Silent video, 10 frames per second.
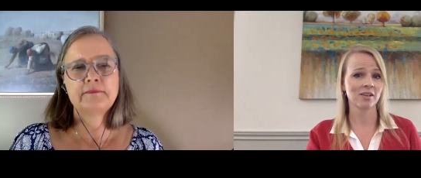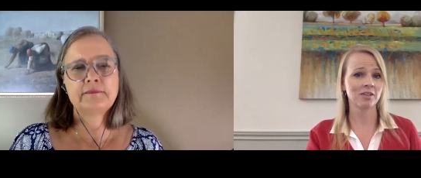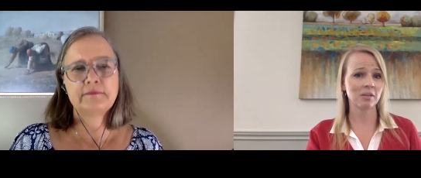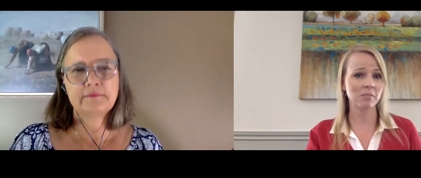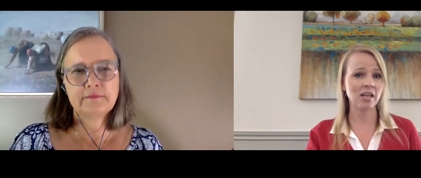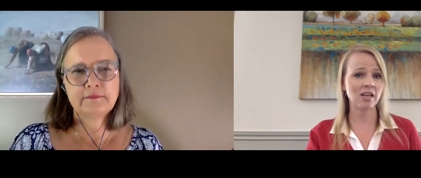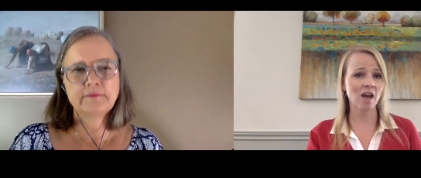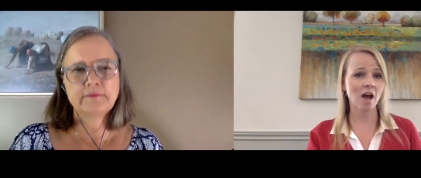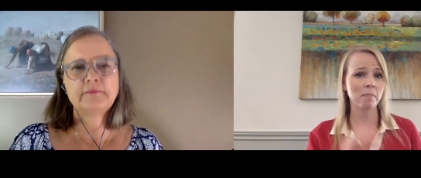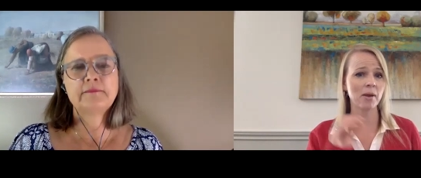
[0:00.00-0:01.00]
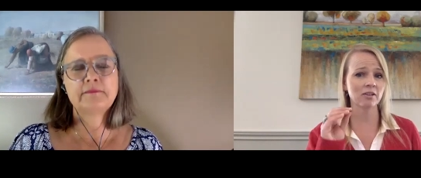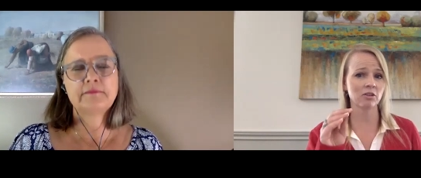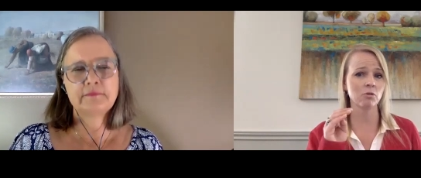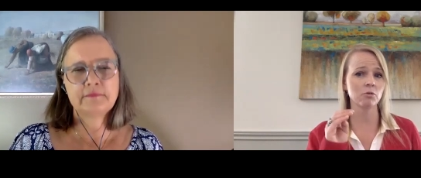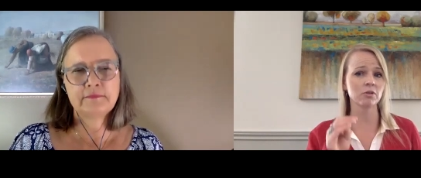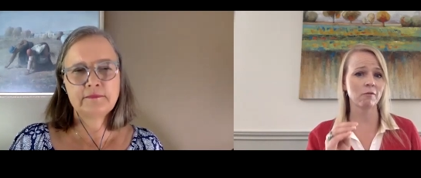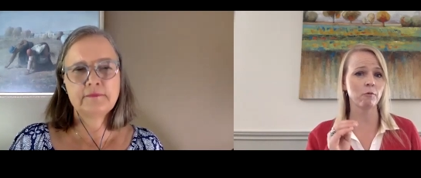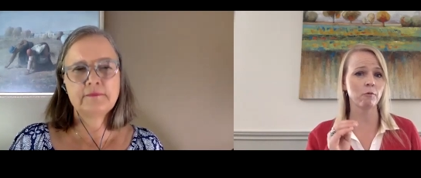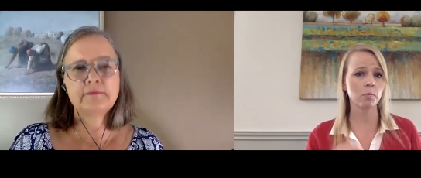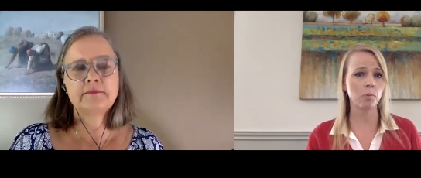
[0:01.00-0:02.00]
Speaker 1: To me, I picked those
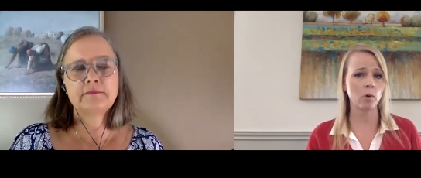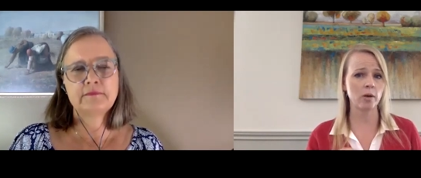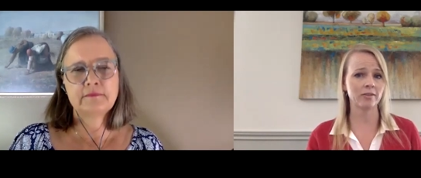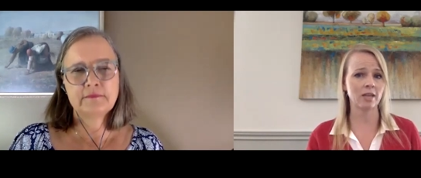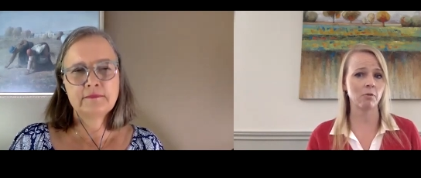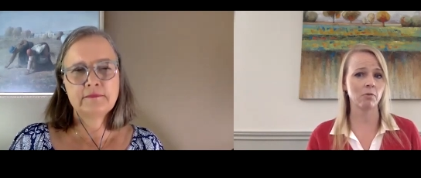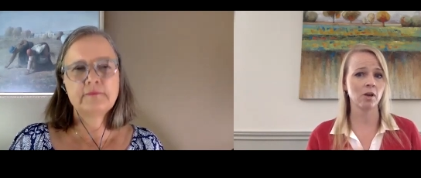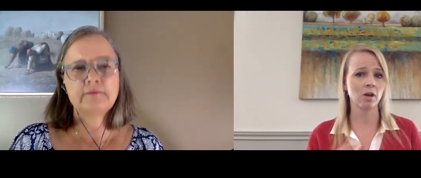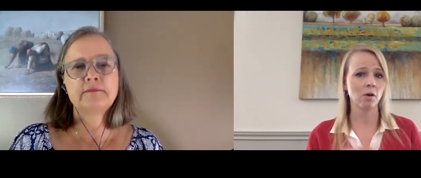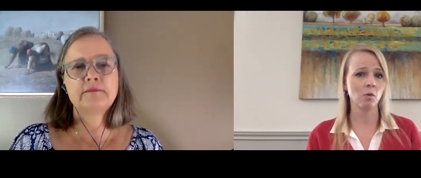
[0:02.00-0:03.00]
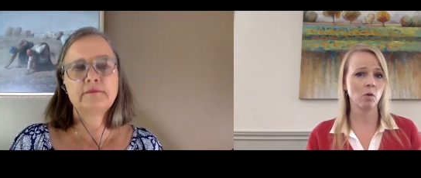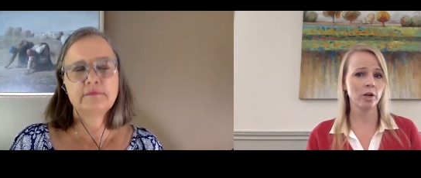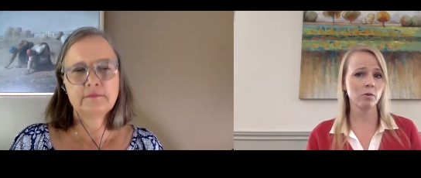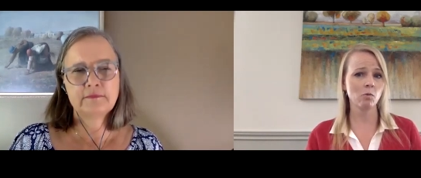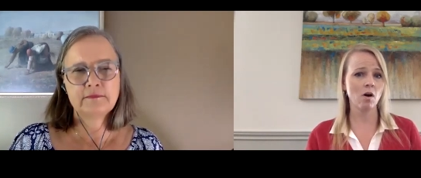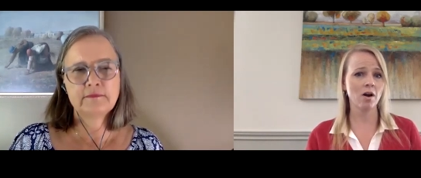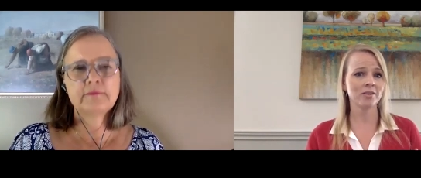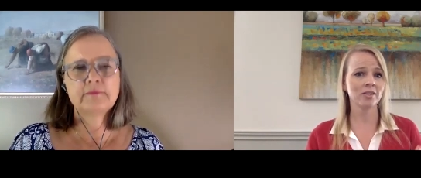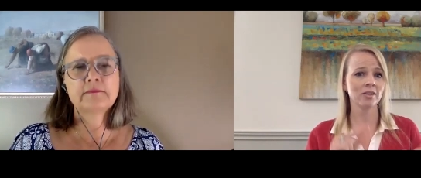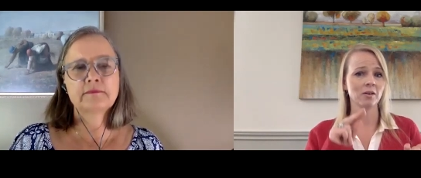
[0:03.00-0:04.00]
four points out. What do you want?
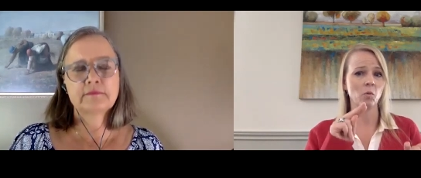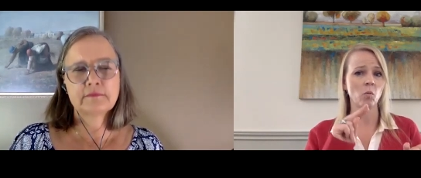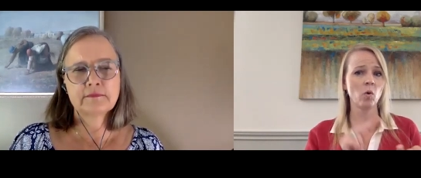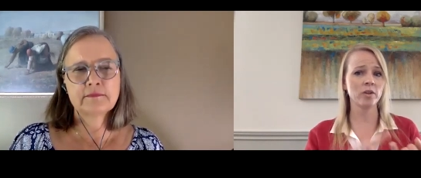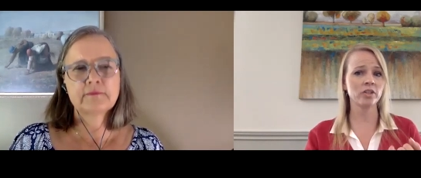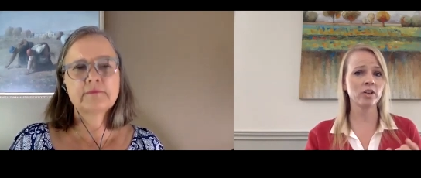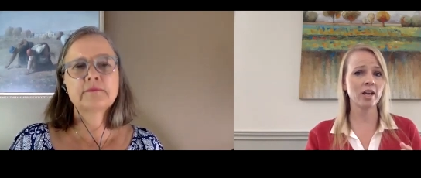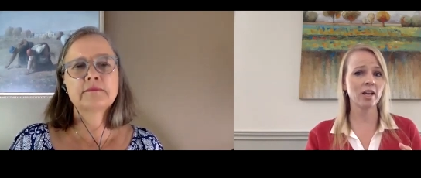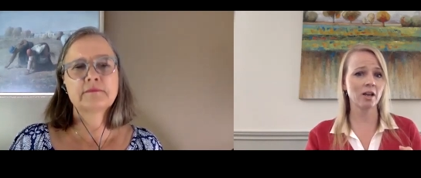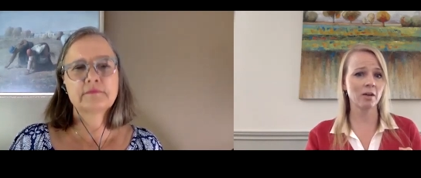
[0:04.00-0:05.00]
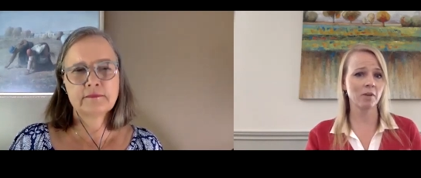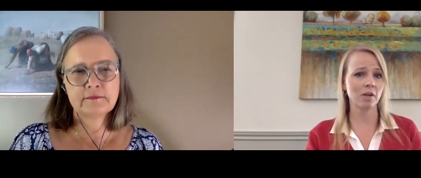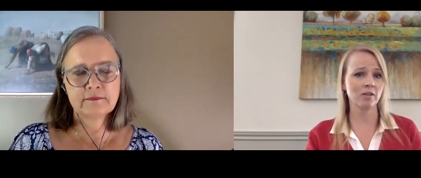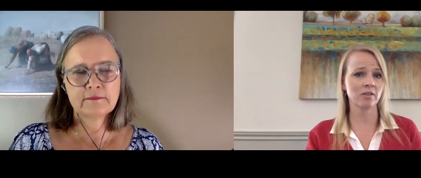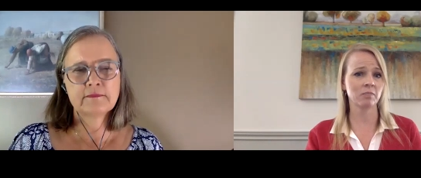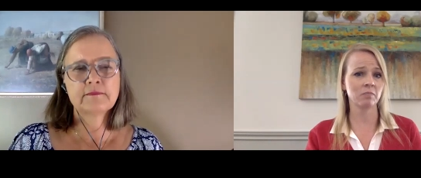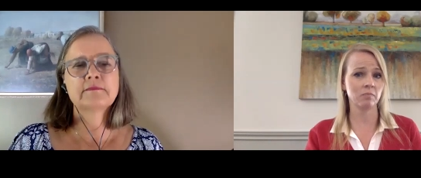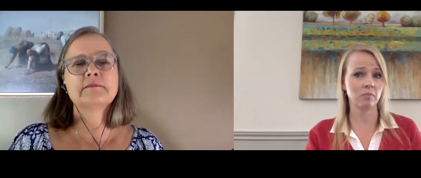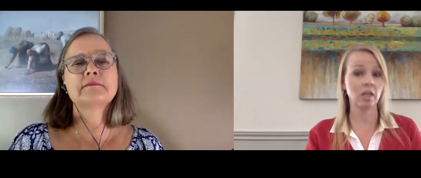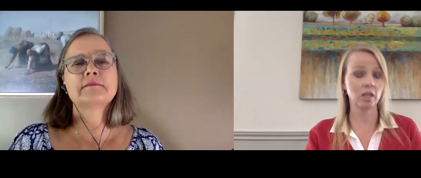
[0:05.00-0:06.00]
What's your income going to
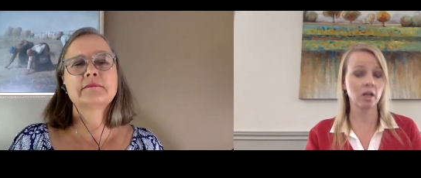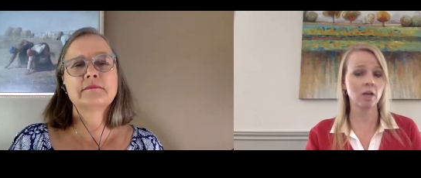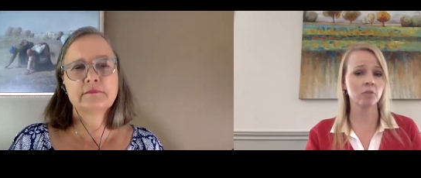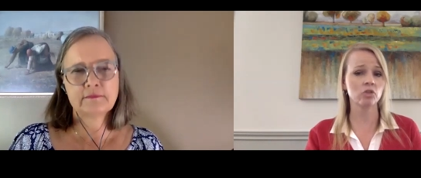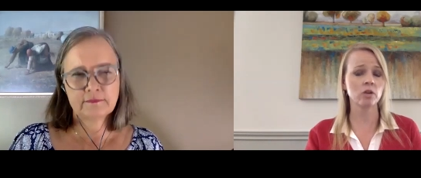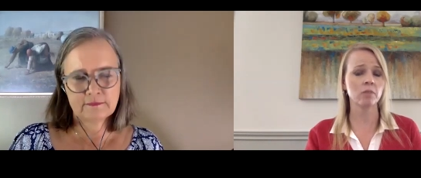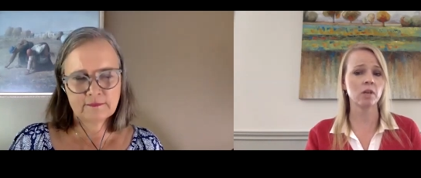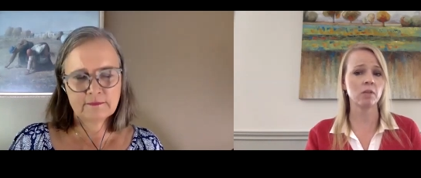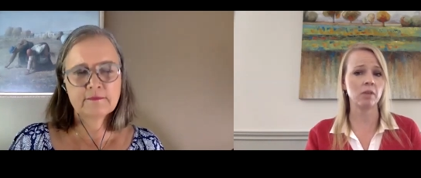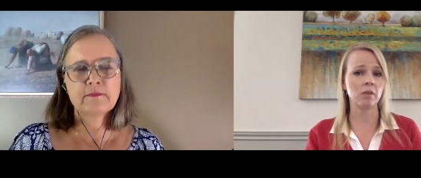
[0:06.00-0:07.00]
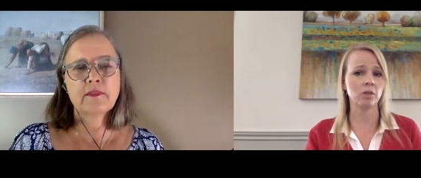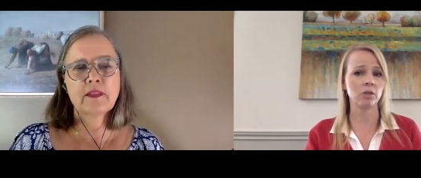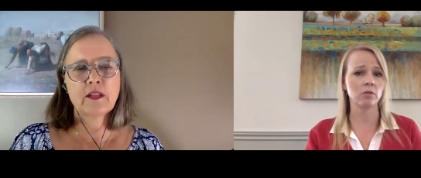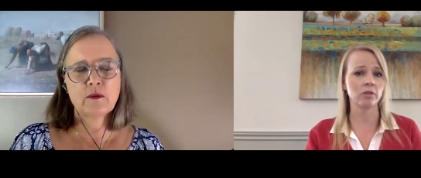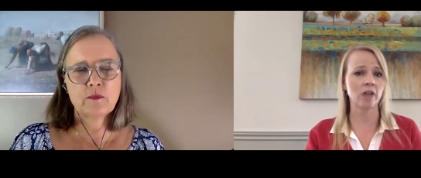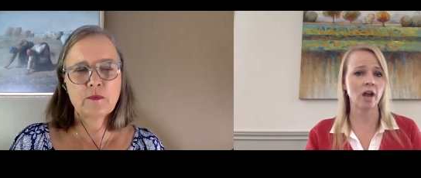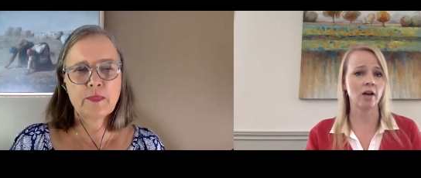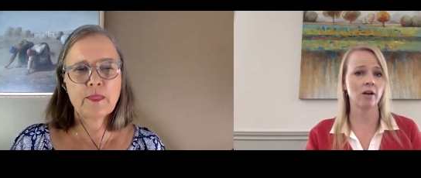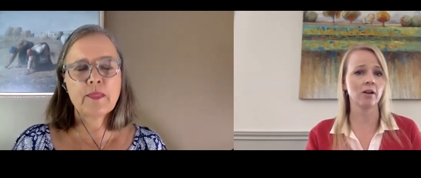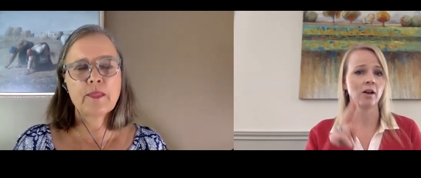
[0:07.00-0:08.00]
income stream going to be when you
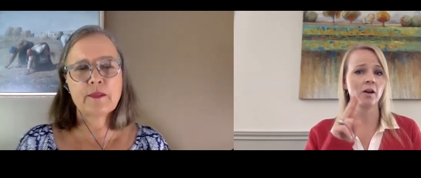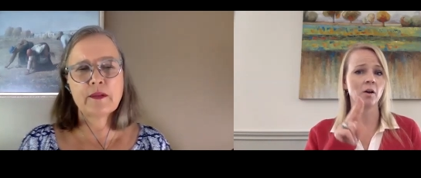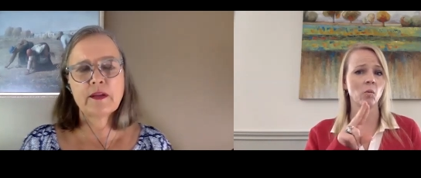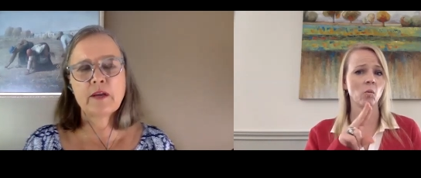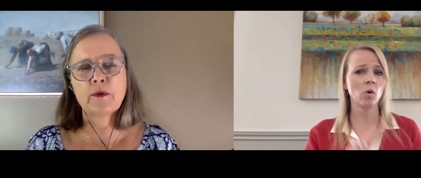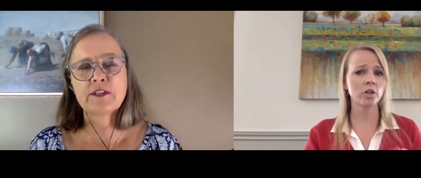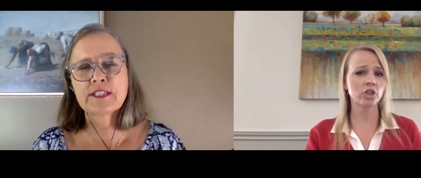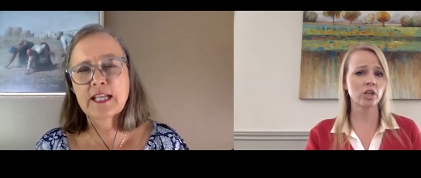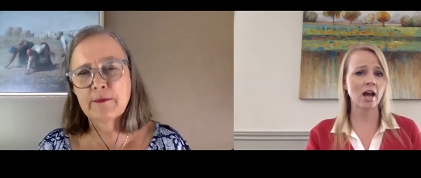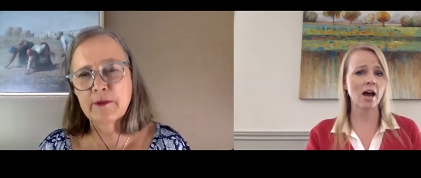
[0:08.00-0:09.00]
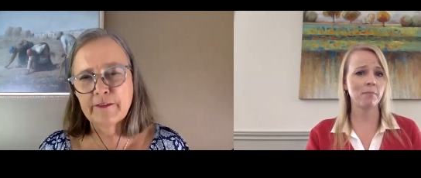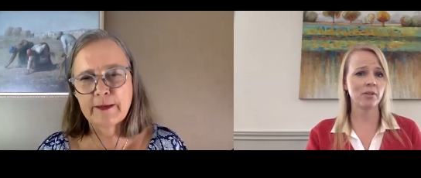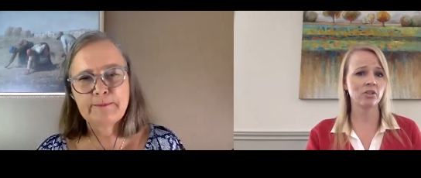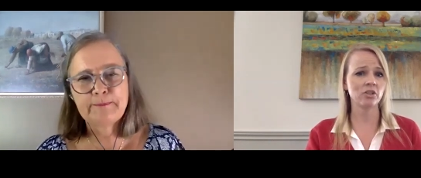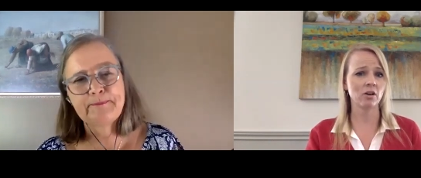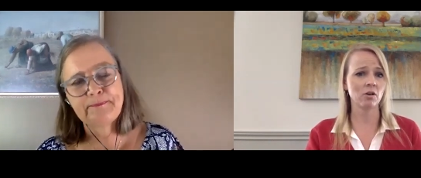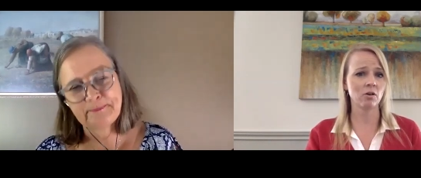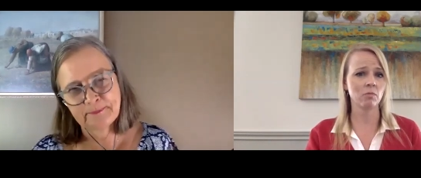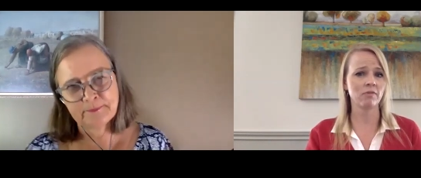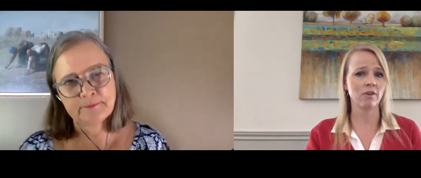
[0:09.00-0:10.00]
retire? And where is it coming happen from? to the
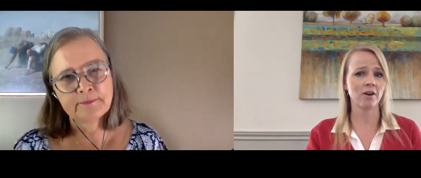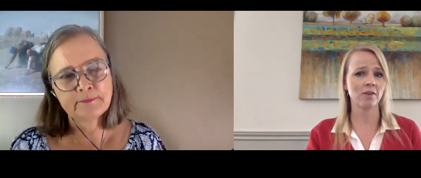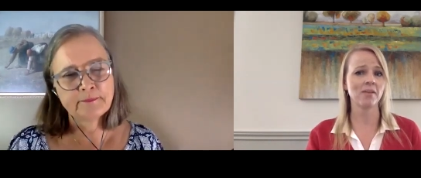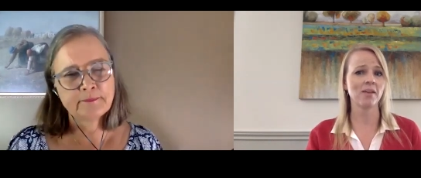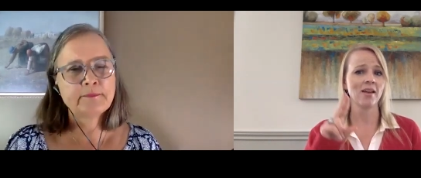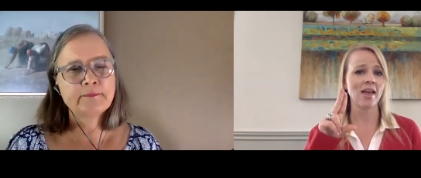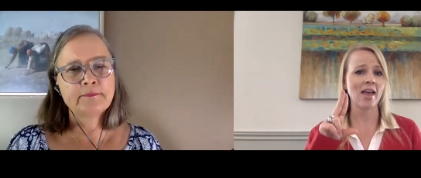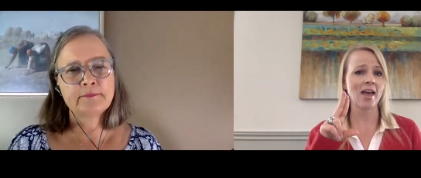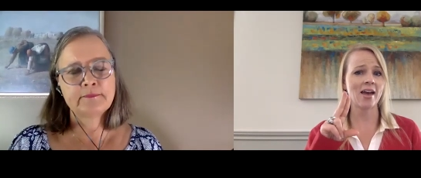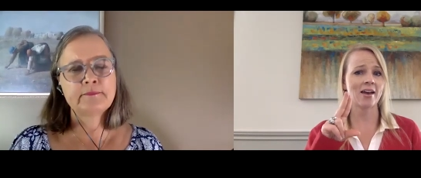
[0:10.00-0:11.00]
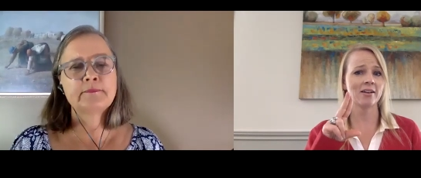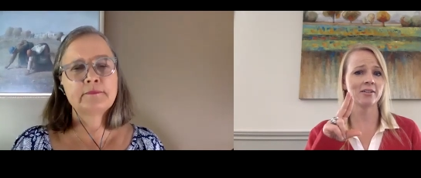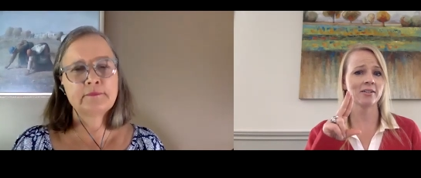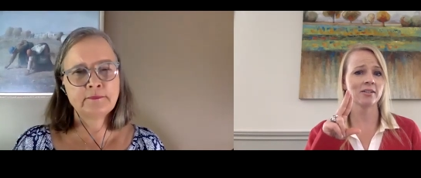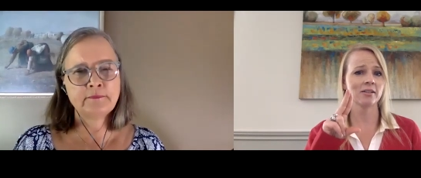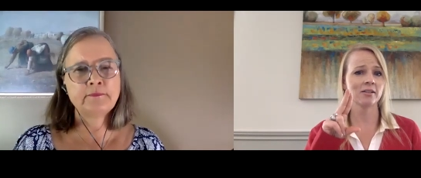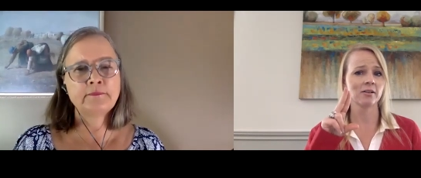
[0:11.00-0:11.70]
home farm. And mm-hmm.